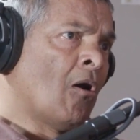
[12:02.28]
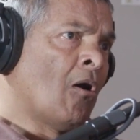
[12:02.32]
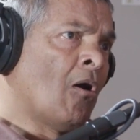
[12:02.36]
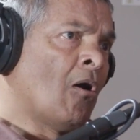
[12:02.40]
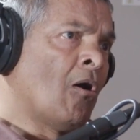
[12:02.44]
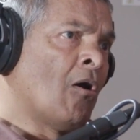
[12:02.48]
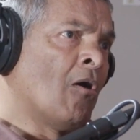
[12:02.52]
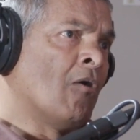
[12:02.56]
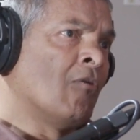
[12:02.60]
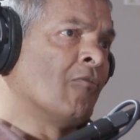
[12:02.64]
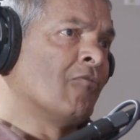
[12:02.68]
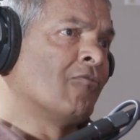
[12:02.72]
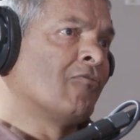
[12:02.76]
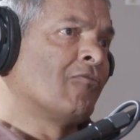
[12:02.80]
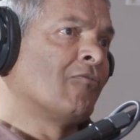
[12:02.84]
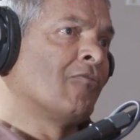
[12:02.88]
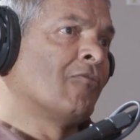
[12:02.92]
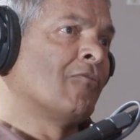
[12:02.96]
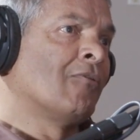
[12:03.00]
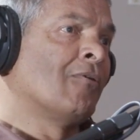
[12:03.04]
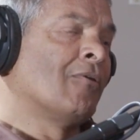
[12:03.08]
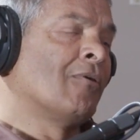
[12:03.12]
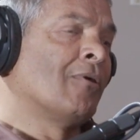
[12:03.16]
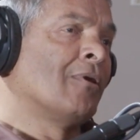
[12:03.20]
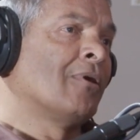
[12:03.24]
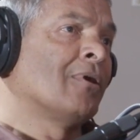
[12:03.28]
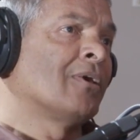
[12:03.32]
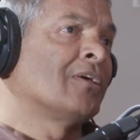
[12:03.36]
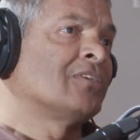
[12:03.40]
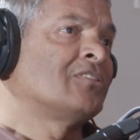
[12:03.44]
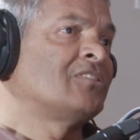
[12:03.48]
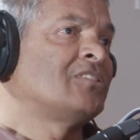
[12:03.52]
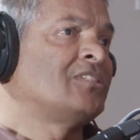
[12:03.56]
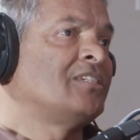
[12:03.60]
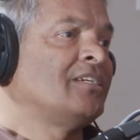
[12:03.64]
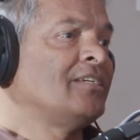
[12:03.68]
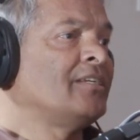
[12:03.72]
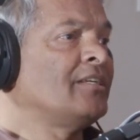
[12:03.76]
of a
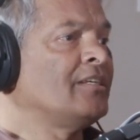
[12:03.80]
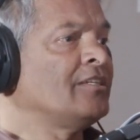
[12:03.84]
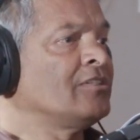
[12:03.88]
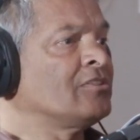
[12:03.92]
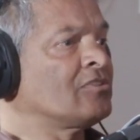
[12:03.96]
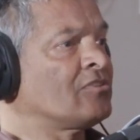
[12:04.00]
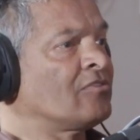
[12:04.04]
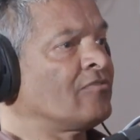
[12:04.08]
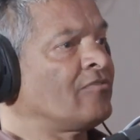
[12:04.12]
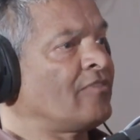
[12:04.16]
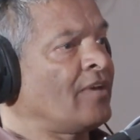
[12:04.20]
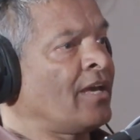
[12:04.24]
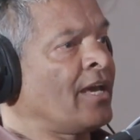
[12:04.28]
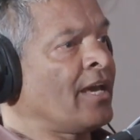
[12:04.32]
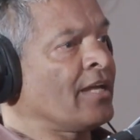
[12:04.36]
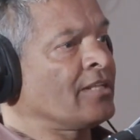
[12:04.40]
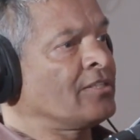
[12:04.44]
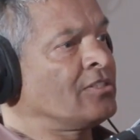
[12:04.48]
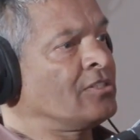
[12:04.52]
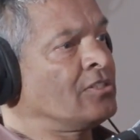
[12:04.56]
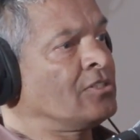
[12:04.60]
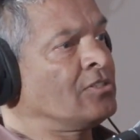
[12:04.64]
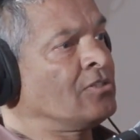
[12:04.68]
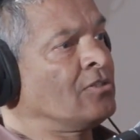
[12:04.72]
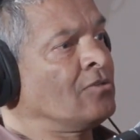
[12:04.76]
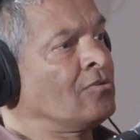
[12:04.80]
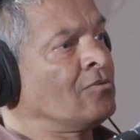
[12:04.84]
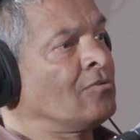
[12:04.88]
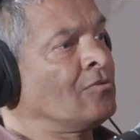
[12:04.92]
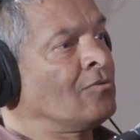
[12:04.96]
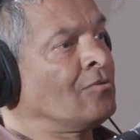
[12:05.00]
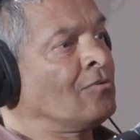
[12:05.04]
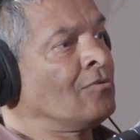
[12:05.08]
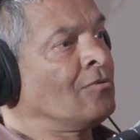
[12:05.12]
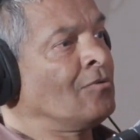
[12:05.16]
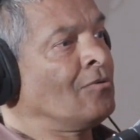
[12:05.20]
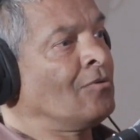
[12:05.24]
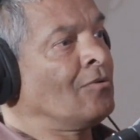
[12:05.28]
series of acts
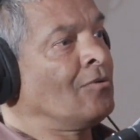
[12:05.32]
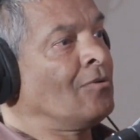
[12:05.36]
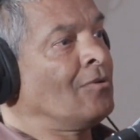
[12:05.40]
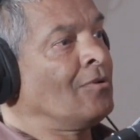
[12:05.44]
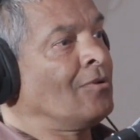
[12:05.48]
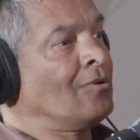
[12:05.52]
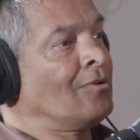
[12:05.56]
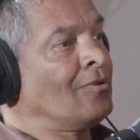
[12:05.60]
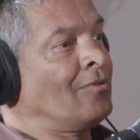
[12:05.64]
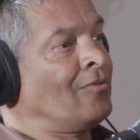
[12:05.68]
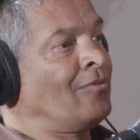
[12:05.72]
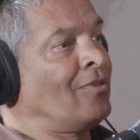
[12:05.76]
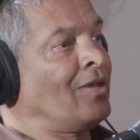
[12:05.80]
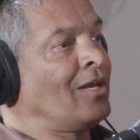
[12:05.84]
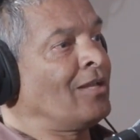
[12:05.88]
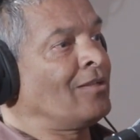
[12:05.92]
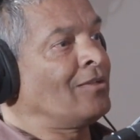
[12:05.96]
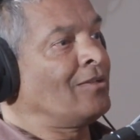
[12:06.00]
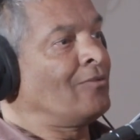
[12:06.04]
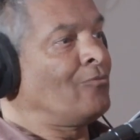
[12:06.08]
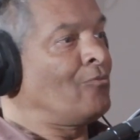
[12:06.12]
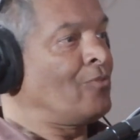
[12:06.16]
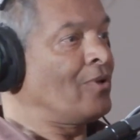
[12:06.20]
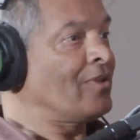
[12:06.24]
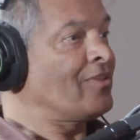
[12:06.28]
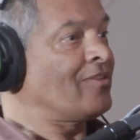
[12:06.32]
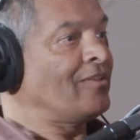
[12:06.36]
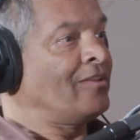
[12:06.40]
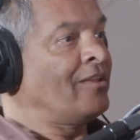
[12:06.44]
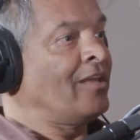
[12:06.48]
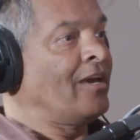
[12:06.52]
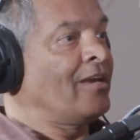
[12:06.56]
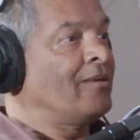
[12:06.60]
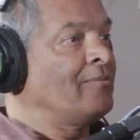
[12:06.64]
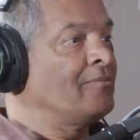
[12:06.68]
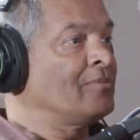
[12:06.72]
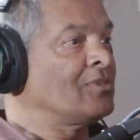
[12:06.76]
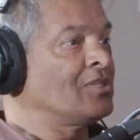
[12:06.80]
that with
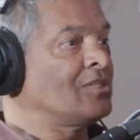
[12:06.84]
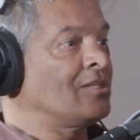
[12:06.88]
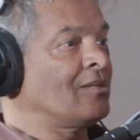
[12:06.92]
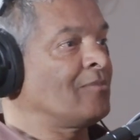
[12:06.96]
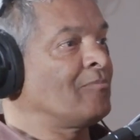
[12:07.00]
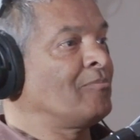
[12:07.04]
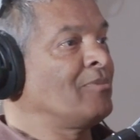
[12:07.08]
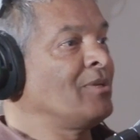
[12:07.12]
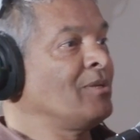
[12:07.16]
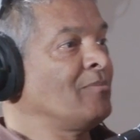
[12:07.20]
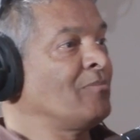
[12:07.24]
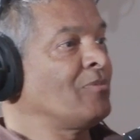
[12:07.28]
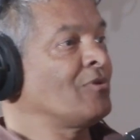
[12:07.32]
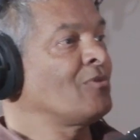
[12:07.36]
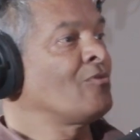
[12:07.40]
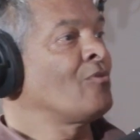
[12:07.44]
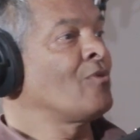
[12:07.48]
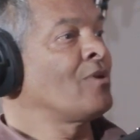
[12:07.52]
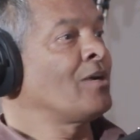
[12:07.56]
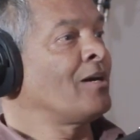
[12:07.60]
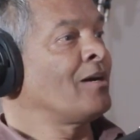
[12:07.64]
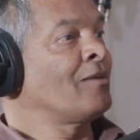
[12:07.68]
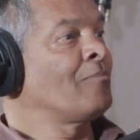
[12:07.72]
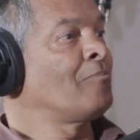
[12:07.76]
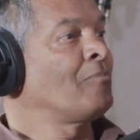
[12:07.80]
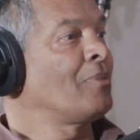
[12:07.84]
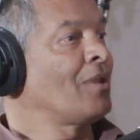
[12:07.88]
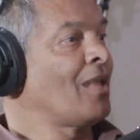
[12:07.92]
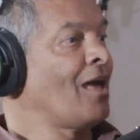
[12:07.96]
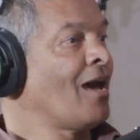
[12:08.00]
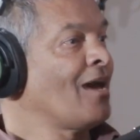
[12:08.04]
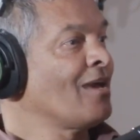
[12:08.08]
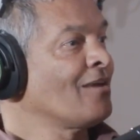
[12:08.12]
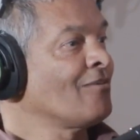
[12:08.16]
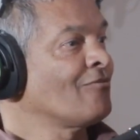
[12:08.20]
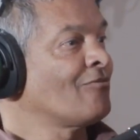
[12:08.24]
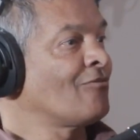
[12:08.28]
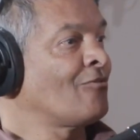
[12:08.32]
names that people were
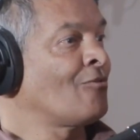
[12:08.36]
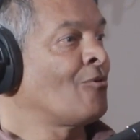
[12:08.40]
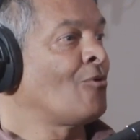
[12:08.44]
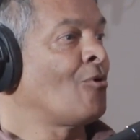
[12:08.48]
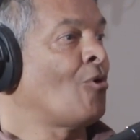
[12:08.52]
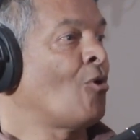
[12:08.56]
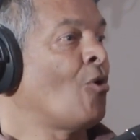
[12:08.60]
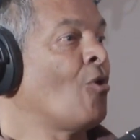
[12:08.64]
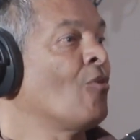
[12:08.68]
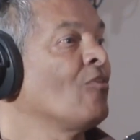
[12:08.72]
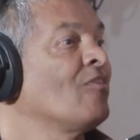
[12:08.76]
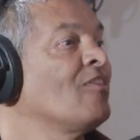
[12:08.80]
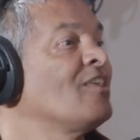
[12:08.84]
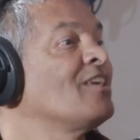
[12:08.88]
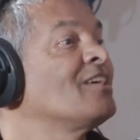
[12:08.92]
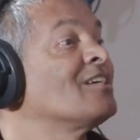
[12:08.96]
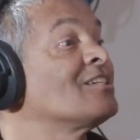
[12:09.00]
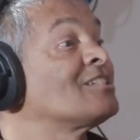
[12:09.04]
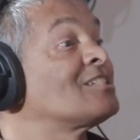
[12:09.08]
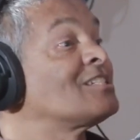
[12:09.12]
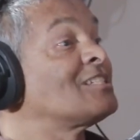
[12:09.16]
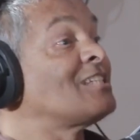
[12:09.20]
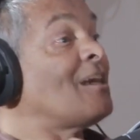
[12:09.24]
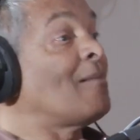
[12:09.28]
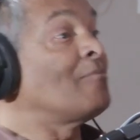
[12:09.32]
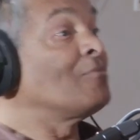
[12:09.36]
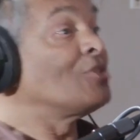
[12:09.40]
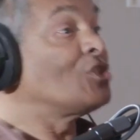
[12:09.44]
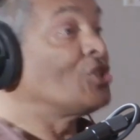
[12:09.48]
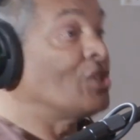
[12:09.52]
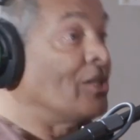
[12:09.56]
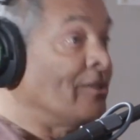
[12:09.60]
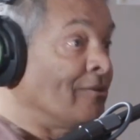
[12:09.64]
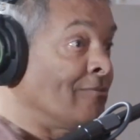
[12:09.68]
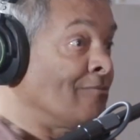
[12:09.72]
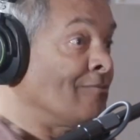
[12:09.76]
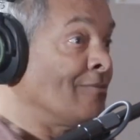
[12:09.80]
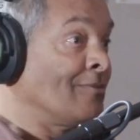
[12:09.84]
applying for on the
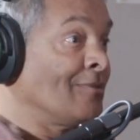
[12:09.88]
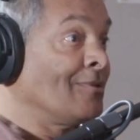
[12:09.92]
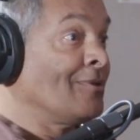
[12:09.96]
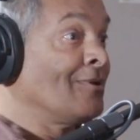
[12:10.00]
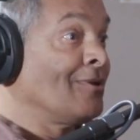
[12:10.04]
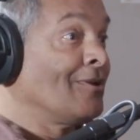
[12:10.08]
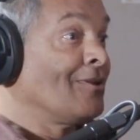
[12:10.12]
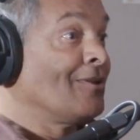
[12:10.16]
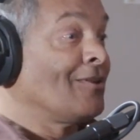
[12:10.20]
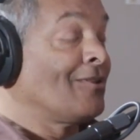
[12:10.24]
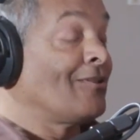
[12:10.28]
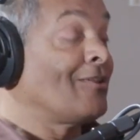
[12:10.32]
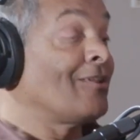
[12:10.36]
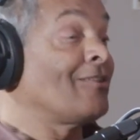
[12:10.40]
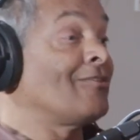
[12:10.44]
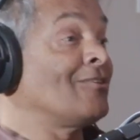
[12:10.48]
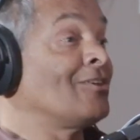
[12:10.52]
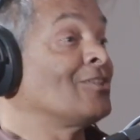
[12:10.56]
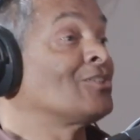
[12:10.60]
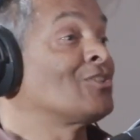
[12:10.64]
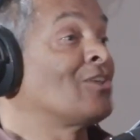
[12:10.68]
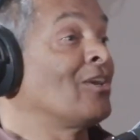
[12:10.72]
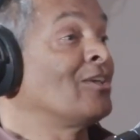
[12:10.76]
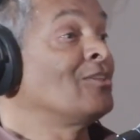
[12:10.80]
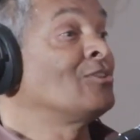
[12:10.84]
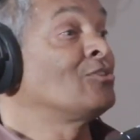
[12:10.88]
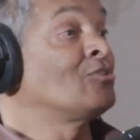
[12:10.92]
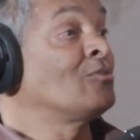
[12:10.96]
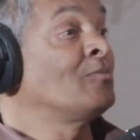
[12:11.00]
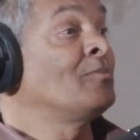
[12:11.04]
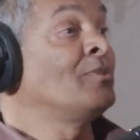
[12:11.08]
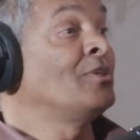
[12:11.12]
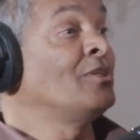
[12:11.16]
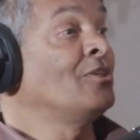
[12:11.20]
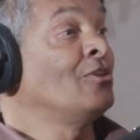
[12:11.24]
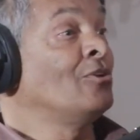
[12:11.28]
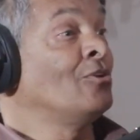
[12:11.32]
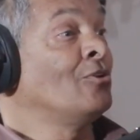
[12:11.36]
assumption that there's going to
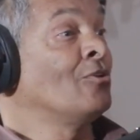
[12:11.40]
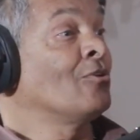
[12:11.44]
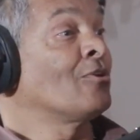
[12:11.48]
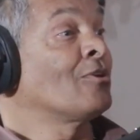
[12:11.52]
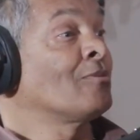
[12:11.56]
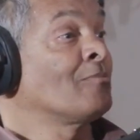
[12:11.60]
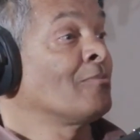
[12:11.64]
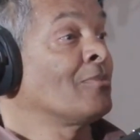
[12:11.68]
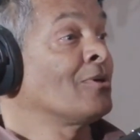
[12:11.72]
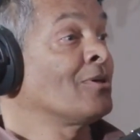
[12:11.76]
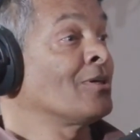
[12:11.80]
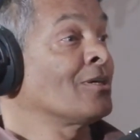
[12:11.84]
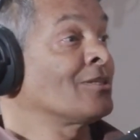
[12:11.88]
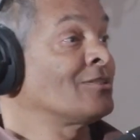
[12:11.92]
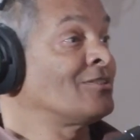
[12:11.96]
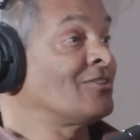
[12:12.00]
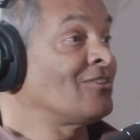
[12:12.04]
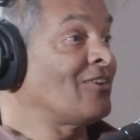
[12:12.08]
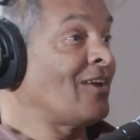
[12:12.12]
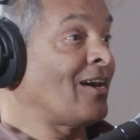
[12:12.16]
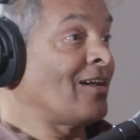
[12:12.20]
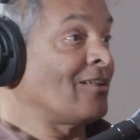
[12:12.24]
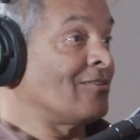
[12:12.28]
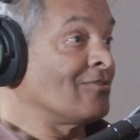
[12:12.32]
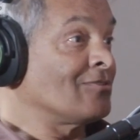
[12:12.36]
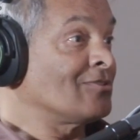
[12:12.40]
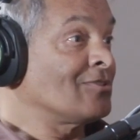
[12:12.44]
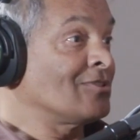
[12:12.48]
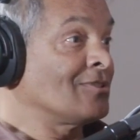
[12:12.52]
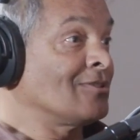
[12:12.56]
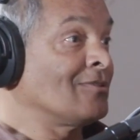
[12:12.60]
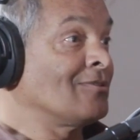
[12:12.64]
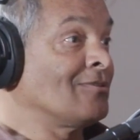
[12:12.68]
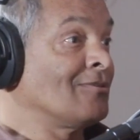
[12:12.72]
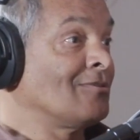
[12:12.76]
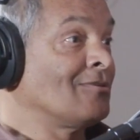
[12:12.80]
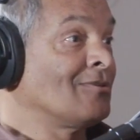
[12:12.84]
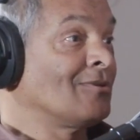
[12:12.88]
be Nuremberg trials.
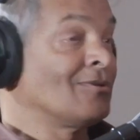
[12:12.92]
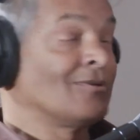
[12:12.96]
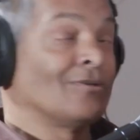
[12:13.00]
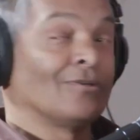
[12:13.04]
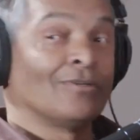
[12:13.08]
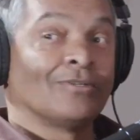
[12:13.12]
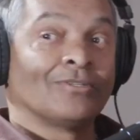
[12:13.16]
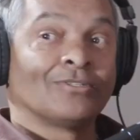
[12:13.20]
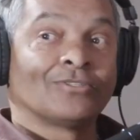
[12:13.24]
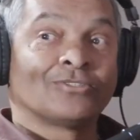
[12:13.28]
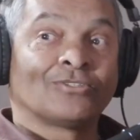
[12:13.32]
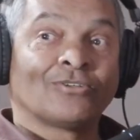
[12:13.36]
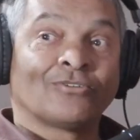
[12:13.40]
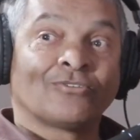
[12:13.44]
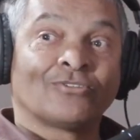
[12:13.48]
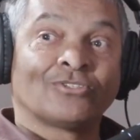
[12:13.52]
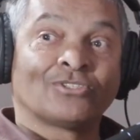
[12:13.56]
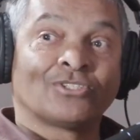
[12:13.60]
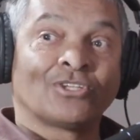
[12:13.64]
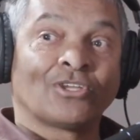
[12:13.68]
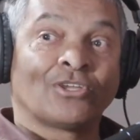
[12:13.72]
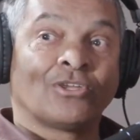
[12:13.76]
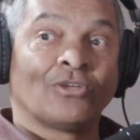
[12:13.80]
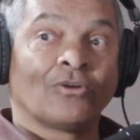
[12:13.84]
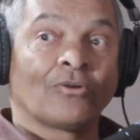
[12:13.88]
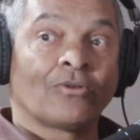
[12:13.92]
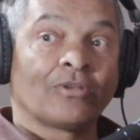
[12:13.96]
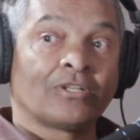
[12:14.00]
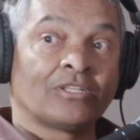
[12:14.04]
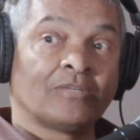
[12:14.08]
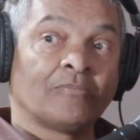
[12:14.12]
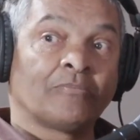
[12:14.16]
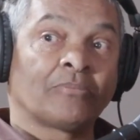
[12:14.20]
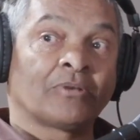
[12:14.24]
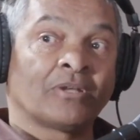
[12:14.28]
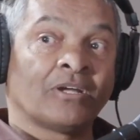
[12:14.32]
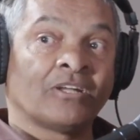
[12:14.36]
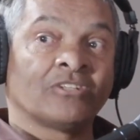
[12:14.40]
So the
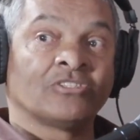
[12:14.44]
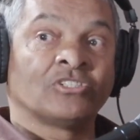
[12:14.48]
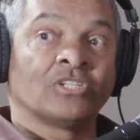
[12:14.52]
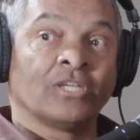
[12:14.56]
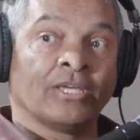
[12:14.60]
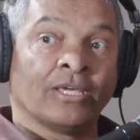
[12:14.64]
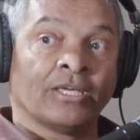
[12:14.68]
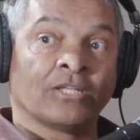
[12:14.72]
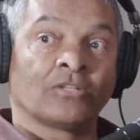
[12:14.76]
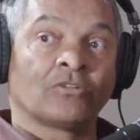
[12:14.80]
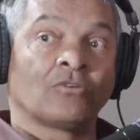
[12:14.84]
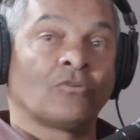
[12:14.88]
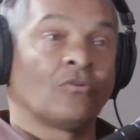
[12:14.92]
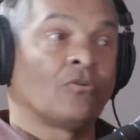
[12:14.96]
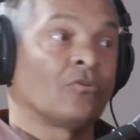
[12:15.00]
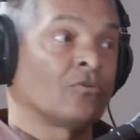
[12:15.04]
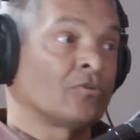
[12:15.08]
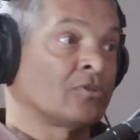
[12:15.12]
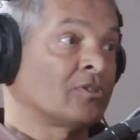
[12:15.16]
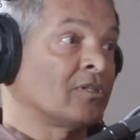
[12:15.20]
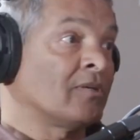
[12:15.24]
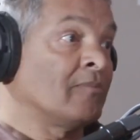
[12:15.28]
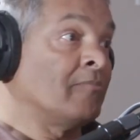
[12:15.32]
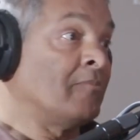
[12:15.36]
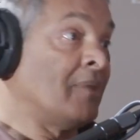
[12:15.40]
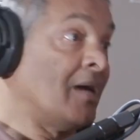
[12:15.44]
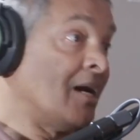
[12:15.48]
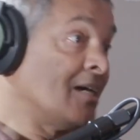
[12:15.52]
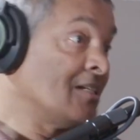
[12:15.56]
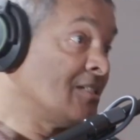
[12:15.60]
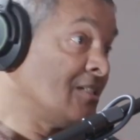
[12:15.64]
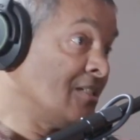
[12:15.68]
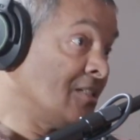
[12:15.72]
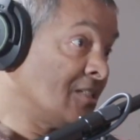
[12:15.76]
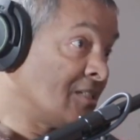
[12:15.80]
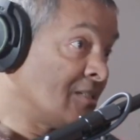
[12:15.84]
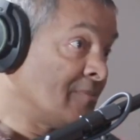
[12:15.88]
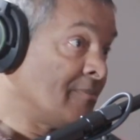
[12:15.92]
security branch headquarters,
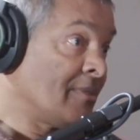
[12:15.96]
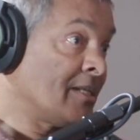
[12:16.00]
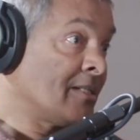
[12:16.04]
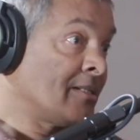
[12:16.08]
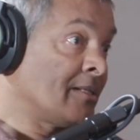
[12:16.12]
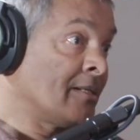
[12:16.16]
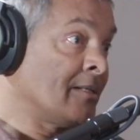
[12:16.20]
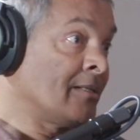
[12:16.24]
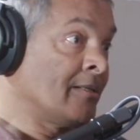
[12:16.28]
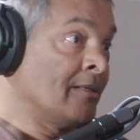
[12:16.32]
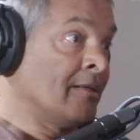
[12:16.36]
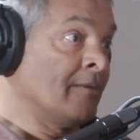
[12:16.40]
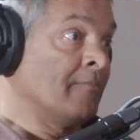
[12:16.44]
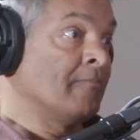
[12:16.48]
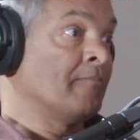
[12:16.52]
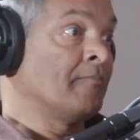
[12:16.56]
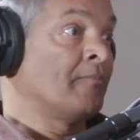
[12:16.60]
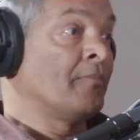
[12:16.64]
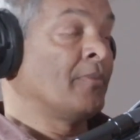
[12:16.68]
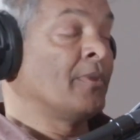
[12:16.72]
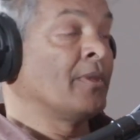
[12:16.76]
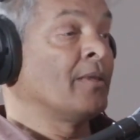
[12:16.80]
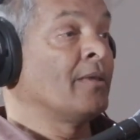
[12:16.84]
Basi Smith and them,